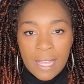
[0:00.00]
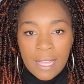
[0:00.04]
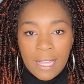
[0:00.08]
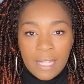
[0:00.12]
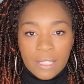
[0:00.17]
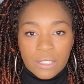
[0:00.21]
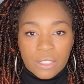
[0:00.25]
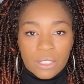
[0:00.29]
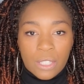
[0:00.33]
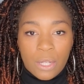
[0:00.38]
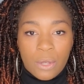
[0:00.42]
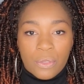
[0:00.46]

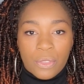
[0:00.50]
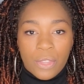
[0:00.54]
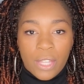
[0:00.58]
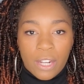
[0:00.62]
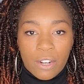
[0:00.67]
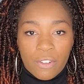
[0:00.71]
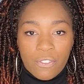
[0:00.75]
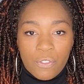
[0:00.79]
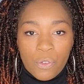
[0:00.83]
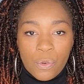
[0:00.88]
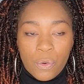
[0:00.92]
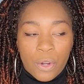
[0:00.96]
And so
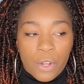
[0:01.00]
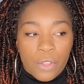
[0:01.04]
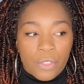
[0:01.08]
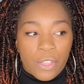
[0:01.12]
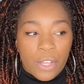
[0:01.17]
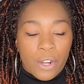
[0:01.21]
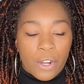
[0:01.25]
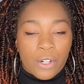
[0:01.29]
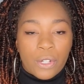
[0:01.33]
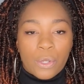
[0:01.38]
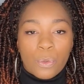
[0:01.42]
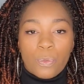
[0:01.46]
therefore,
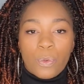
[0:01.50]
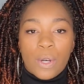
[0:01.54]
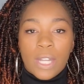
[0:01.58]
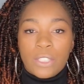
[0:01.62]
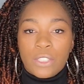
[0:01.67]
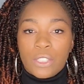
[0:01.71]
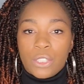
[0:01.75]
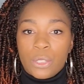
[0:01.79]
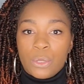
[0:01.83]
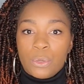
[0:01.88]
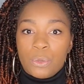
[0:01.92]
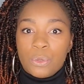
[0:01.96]
they're the
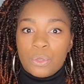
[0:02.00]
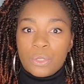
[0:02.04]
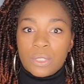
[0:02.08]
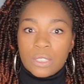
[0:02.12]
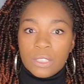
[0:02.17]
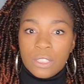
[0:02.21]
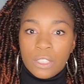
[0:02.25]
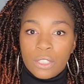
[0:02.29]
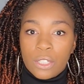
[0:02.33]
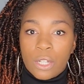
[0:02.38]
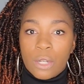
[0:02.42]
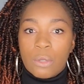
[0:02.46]
ones who's,
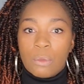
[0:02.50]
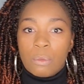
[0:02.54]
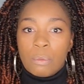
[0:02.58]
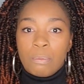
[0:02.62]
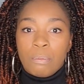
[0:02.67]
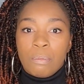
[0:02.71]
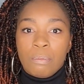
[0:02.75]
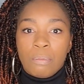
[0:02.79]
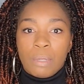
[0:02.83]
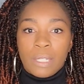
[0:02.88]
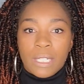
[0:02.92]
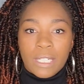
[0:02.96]

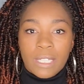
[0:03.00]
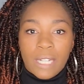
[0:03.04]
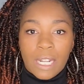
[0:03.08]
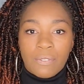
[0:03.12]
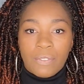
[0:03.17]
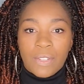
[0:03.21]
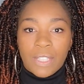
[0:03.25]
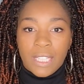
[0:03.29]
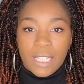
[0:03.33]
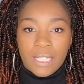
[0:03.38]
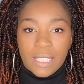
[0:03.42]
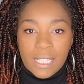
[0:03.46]
putting
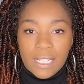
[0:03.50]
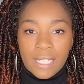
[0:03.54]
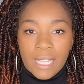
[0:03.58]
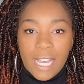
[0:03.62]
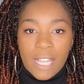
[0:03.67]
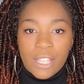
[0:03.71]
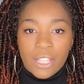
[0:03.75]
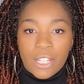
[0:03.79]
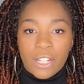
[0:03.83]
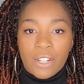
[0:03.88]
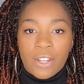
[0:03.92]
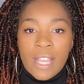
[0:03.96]
everything
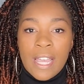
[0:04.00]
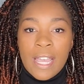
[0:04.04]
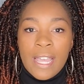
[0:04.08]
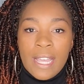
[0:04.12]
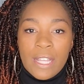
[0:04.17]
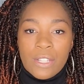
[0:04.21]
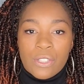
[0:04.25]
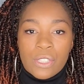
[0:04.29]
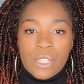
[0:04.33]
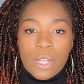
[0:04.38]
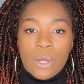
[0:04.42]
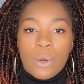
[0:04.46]
together.
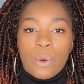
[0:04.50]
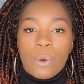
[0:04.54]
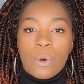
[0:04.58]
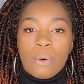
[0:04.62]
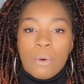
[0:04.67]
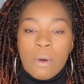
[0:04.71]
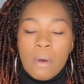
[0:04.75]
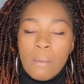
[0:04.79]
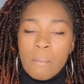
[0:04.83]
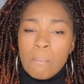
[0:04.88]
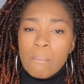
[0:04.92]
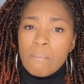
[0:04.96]
And
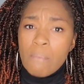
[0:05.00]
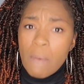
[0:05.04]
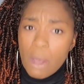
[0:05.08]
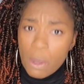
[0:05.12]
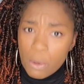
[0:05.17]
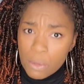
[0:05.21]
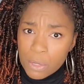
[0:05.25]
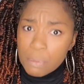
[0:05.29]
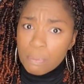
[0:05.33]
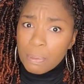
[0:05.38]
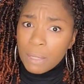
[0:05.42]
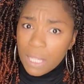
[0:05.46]
so
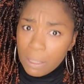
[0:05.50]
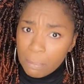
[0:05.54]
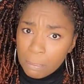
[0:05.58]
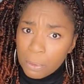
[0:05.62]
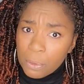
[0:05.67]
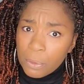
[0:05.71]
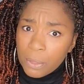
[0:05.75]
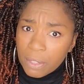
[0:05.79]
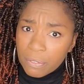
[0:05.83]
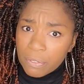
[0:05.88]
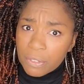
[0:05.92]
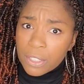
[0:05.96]
most
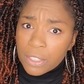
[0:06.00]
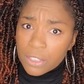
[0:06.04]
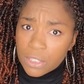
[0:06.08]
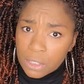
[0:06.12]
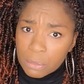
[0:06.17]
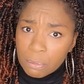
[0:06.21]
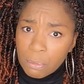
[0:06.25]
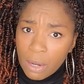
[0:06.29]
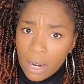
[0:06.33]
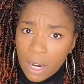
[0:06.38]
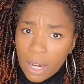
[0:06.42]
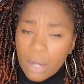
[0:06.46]
people, if they're
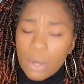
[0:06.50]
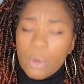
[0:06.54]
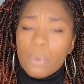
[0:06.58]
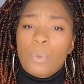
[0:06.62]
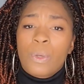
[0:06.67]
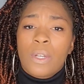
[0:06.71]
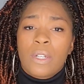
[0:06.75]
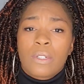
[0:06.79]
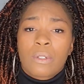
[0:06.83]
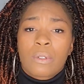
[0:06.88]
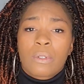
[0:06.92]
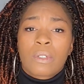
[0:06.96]
smart,
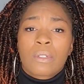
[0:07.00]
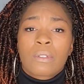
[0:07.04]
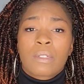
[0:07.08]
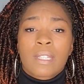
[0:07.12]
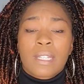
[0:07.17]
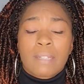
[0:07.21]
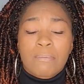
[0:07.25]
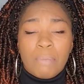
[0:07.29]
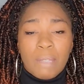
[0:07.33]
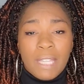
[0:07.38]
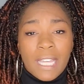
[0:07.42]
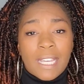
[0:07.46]
will
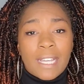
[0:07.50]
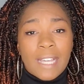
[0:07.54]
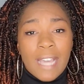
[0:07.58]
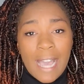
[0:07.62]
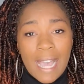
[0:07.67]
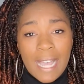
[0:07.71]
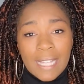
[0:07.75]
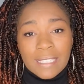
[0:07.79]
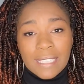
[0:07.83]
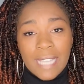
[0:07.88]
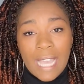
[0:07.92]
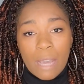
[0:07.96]
be in
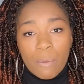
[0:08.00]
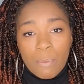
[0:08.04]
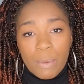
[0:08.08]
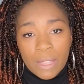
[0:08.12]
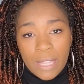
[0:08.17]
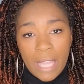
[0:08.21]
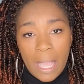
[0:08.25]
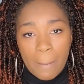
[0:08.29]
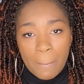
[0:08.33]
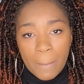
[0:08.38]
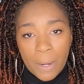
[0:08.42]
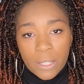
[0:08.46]
contact with
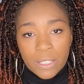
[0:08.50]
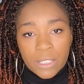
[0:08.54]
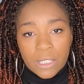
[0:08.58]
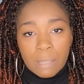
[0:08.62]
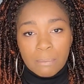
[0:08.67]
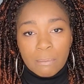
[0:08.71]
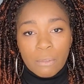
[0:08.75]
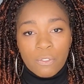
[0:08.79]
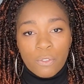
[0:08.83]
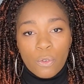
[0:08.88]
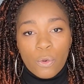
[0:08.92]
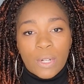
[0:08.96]
that
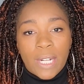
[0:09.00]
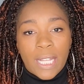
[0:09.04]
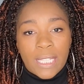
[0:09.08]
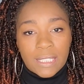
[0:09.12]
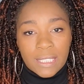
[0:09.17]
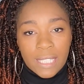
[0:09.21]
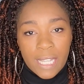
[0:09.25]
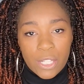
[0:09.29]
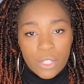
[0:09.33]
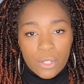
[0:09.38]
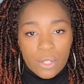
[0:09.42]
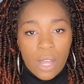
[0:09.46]
person before they
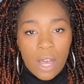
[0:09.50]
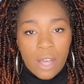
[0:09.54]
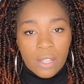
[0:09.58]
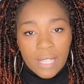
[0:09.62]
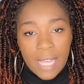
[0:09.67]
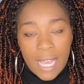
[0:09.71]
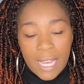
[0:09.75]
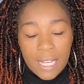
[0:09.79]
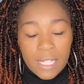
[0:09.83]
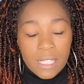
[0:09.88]
schedule all that,